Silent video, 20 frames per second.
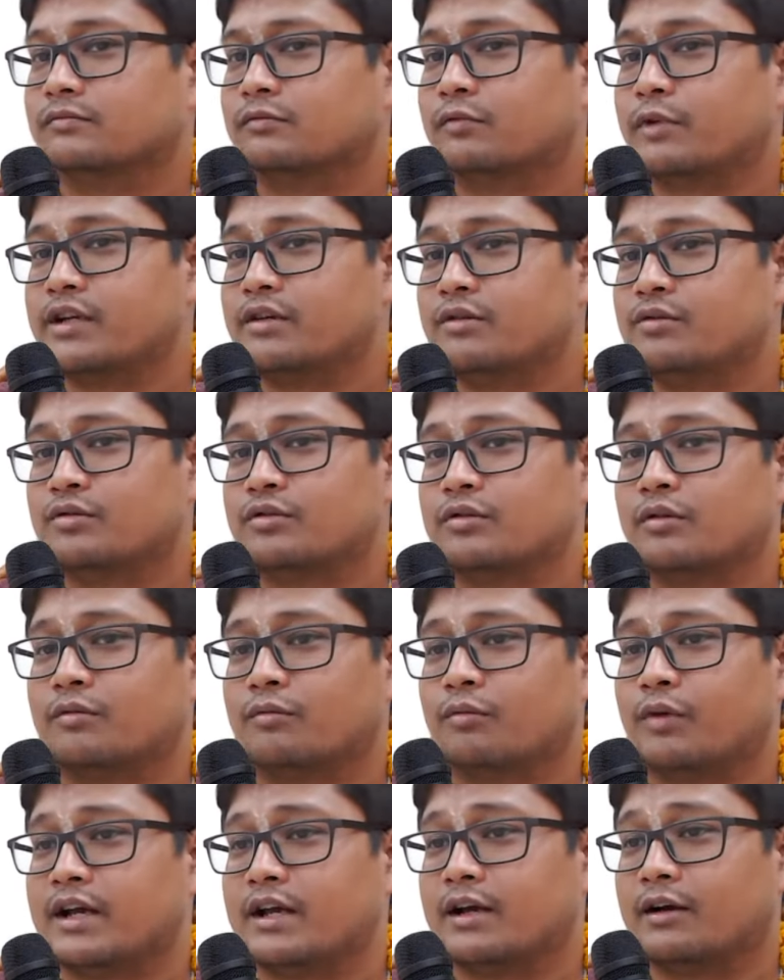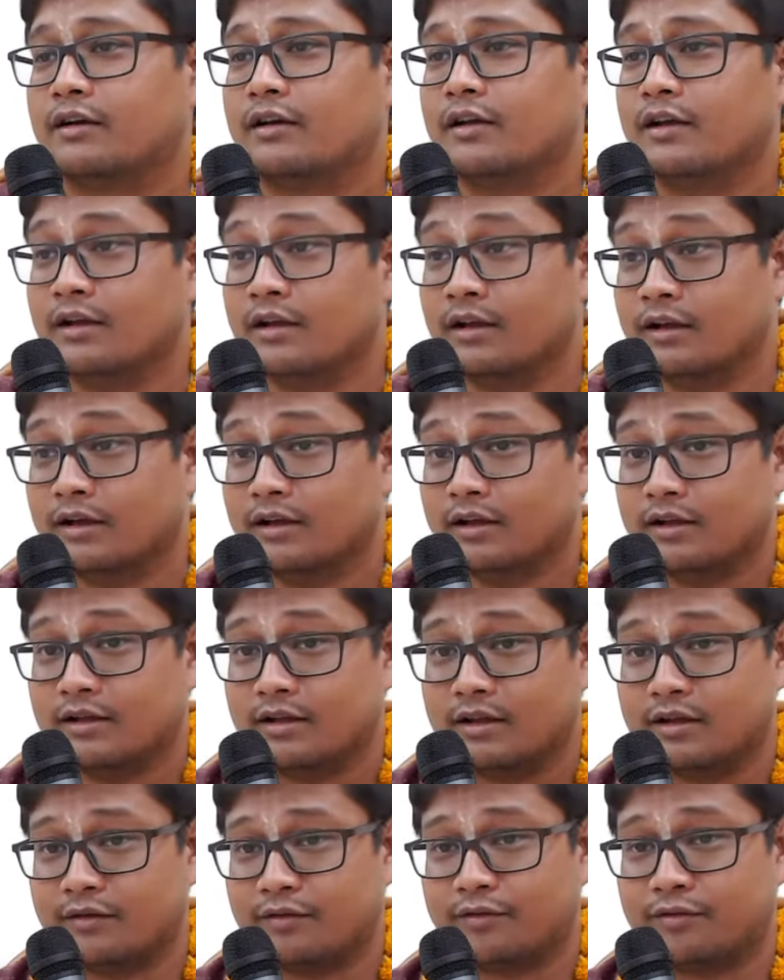Why do so? Why?
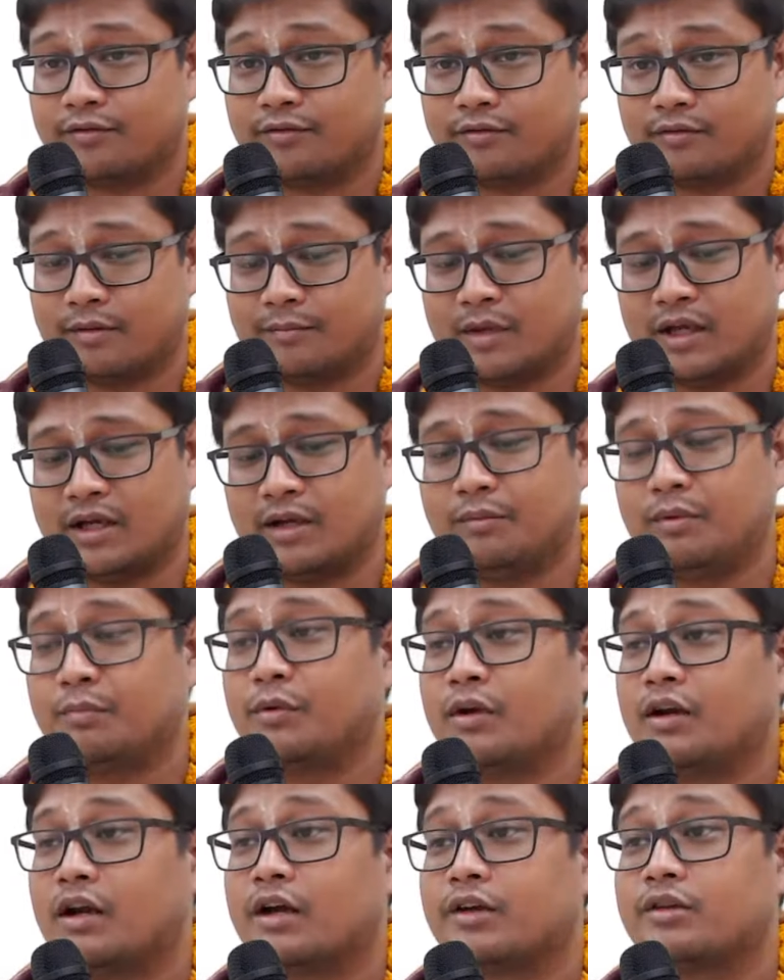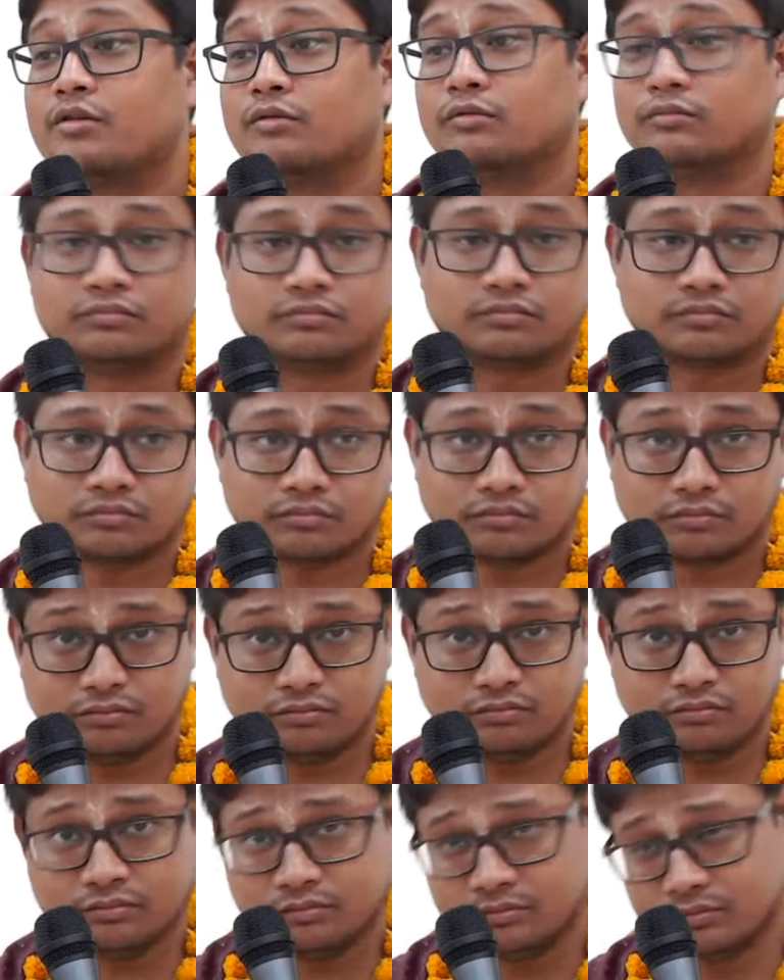If many people argue,
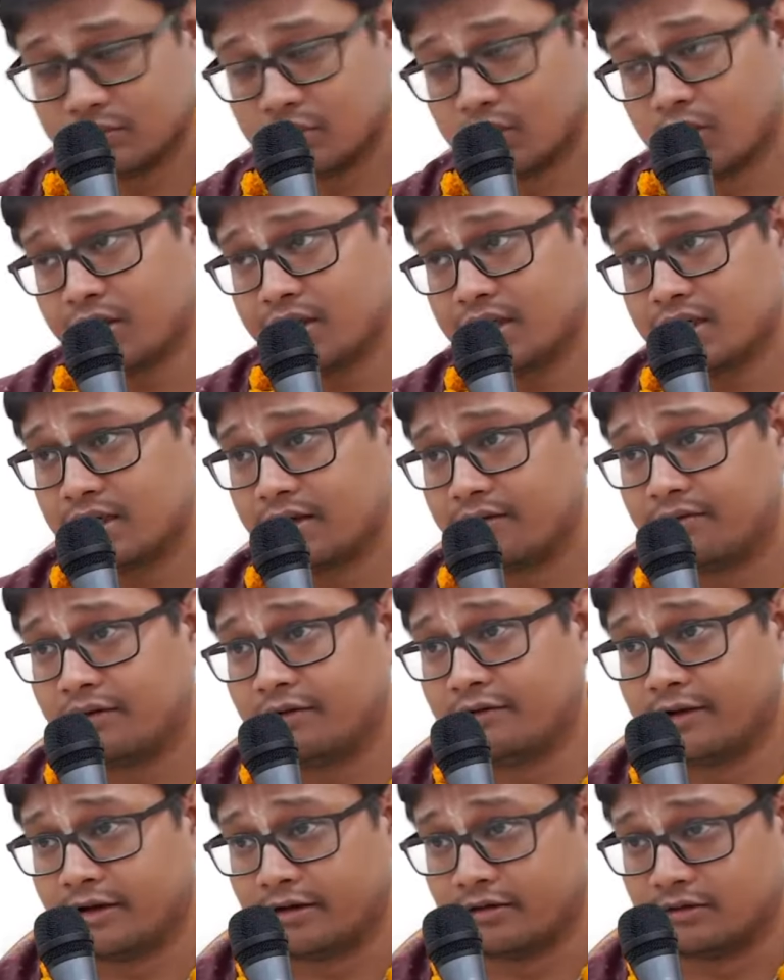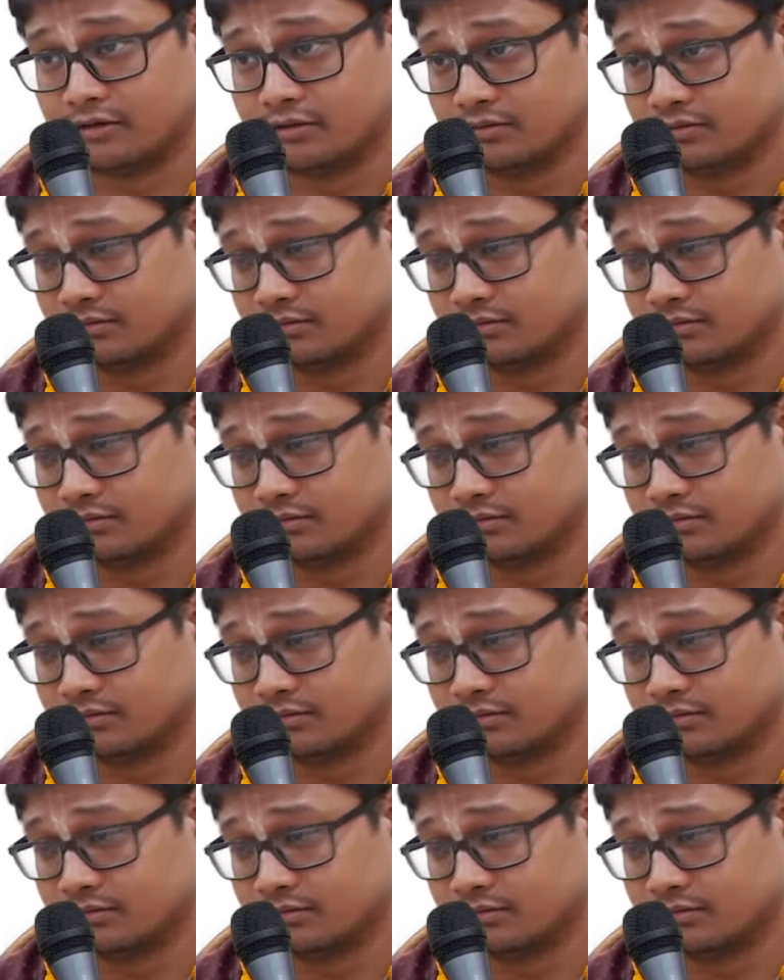God is everywhere.